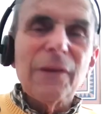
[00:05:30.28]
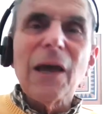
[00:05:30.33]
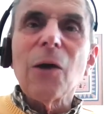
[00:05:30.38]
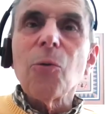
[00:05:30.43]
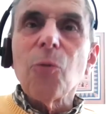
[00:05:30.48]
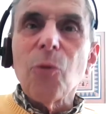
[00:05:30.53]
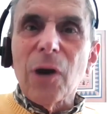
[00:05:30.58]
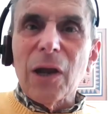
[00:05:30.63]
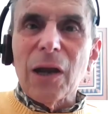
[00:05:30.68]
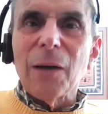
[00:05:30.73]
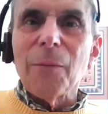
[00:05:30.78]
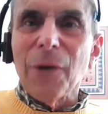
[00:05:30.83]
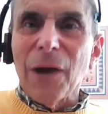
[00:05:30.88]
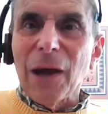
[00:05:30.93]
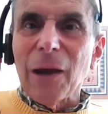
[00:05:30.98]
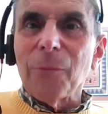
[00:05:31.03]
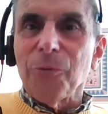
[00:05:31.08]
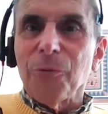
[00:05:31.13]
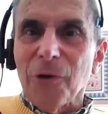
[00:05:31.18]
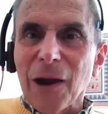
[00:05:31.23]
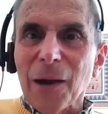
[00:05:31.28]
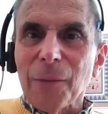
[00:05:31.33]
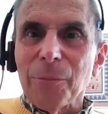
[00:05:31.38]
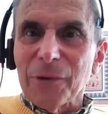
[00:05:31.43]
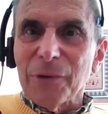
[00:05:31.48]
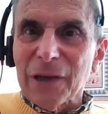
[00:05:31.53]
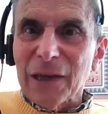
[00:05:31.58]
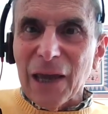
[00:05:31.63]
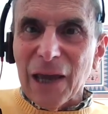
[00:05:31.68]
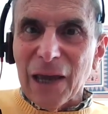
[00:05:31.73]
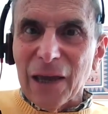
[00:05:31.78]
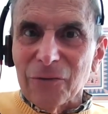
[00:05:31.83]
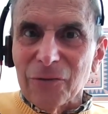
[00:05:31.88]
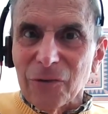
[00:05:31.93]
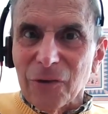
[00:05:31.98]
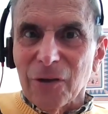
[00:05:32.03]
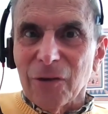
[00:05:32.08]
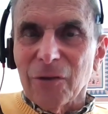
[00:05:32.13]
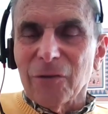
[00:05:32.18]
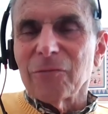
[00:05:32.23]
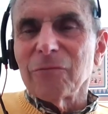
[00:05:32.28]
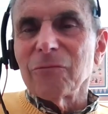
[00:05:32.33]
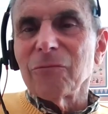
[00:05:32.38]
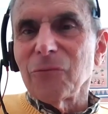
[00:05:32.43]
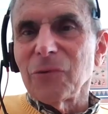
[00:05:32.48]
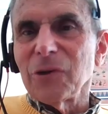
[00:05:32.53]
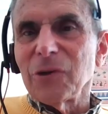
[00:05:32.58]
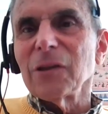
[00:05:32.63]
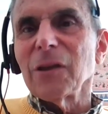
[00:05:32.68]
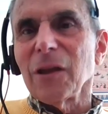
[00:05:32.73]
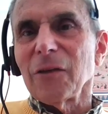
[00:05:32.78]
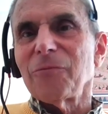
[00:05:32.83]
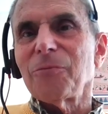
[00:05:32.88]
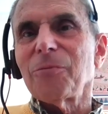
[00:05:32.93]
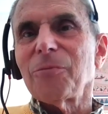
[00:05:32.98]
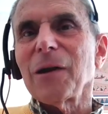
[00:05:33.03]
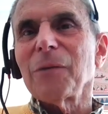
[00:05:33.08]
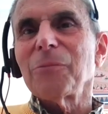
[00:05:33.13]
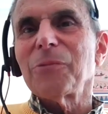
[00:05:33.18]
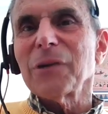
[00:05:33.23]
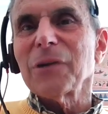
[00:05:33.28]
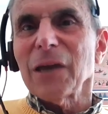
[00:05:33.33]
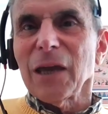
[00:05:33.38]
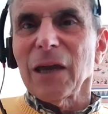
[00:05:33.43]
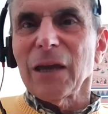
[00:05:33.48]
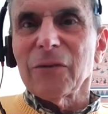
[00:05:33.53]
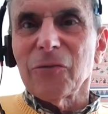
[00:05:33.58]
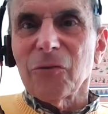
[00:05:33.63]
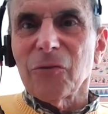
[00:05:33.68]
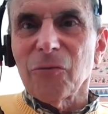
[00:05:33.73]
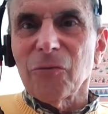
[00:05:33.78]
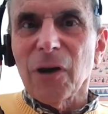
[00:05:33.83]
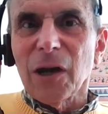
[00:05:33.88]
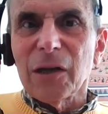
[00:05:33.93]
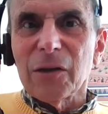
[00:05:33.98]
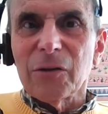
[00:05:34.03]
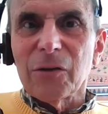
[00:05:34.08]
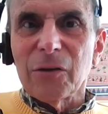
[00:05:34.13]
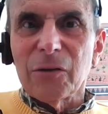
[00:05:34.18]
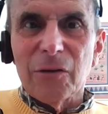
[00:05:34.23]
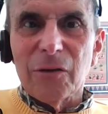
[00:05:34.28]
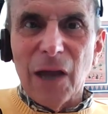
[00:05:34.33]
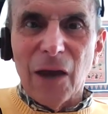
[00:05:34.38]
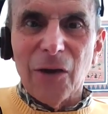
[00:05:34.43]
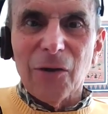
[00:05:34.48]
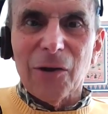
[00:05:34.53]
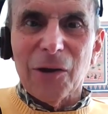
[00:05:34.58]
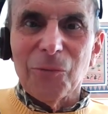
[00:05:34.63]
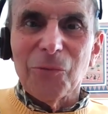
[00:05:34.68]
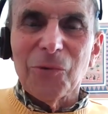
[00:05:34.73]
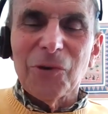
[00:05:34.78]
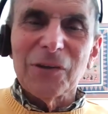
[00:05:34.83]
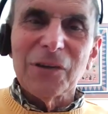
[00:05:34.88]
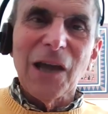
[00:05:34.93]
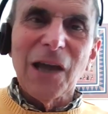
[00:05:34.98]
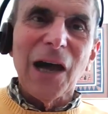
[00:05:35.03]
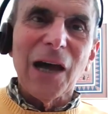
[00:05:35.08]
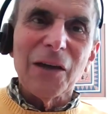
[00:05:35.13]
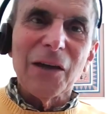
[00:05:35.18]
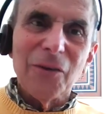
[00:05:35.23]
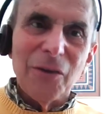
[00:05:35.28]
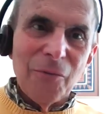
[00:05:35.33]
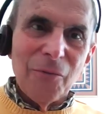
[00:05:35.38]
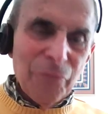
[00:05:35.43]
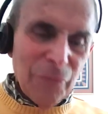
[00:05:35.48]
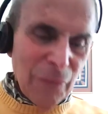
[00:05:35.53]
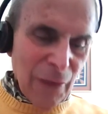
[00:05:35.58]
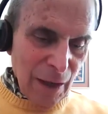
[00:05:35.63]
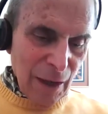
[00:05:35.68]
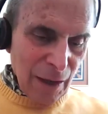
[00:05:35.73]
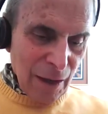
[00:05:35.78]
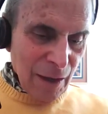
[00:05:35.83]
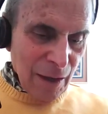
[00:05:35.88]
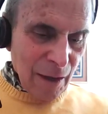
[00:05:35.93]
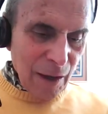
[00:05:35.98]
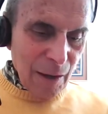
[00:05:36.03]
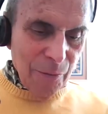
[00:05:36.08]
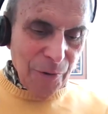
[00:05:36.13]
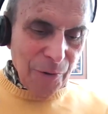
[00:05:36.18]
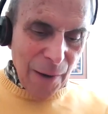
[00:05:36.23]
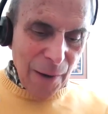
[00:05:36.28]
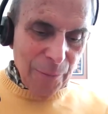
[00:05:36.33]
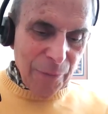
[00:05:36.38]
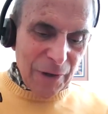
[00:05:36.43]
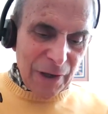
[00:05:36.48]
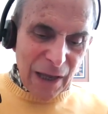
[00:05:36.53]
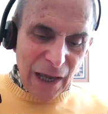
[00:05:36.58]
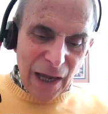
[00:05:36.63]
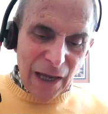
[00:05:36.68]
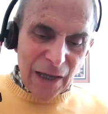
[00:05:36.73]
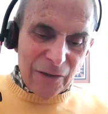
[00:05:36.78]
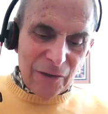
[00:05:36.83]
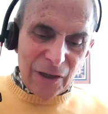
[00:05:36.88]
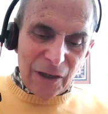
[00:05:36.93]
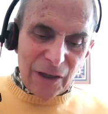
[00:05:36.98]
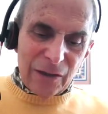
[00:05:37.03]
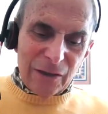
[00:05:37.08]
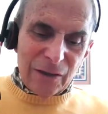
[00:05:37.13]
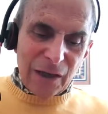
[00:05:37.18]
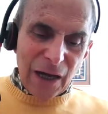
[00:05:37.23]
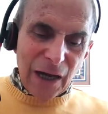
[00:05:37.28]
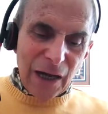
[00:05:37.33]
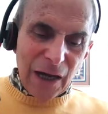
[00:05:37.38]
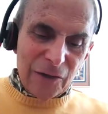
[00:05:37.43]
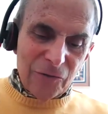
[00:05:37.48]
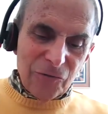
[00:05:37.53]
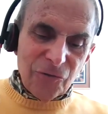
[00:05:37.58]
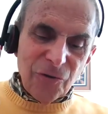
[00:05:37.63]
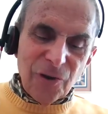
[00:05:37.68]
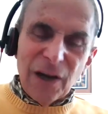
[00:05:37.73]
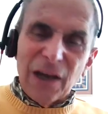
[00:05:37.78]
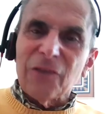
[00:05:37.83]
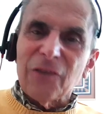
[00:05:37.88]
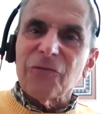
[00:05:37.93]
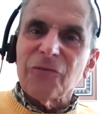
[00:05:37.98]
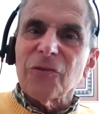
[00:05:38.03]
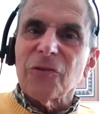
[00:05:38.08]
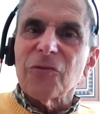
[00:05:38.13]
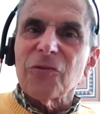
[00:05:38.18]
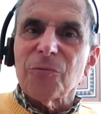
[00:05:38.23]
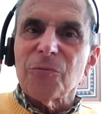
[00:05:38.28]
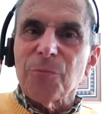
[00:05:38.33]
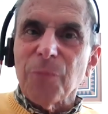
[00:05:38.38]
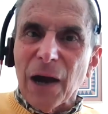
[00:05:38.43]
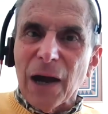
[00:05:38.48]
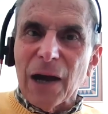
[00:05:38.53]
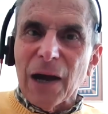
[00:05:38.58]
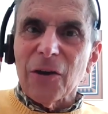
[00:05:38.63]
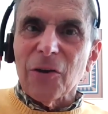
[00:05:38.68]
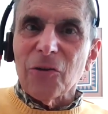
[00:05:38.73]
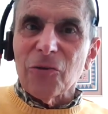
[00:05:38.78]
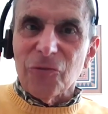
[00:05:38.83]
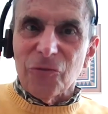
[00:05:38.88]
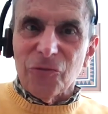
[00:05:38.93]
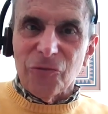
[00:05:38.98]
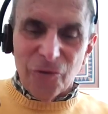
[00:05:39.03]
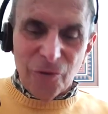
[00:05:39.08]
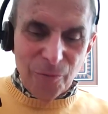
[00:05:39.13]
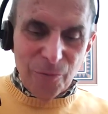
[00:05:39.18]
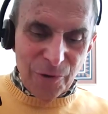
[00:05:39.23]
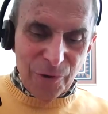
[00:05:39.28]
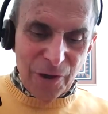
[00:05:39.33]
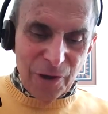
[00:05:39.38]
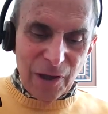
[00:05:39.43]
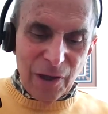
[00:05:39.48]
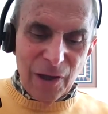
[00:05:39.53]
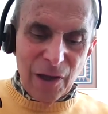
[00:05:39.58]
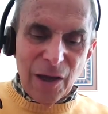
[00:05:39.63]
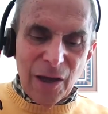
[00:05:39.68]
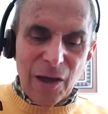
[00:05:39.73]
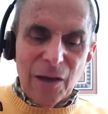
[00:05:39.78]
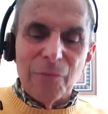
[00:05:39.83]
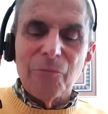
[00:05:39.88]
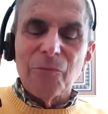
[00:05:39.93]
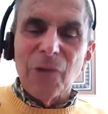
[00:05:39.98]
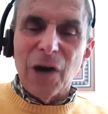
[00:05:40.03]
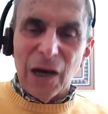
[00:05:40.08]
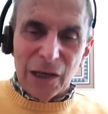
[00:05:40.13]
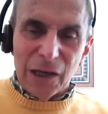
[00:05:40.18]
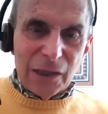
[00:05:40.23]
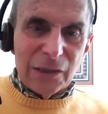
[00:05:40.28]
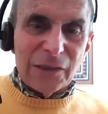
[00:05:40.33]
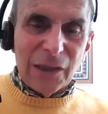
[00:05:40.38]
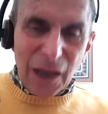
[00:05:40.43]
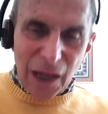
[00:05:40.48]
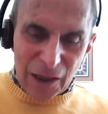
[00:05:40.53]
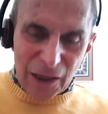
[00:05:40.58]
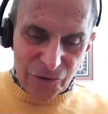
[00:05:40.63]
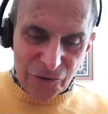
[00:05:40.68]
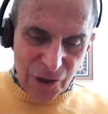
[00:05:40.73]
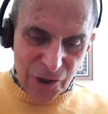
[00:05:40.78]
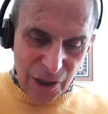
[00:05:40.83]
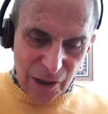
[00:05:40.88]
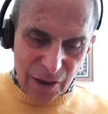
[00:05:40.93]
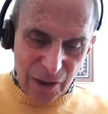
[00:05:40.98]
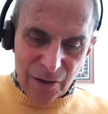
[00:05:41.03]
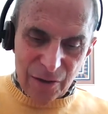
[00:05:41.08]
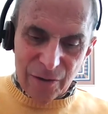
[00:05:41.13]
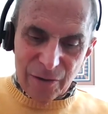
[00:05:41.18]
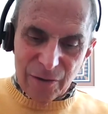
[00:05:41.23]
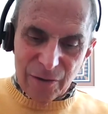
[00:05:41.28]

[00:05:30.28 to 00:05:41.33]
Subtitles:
Now, what about propaganda? We love propaganda, right? How can we not? Propaganda, in contrast, aspires to be monologic,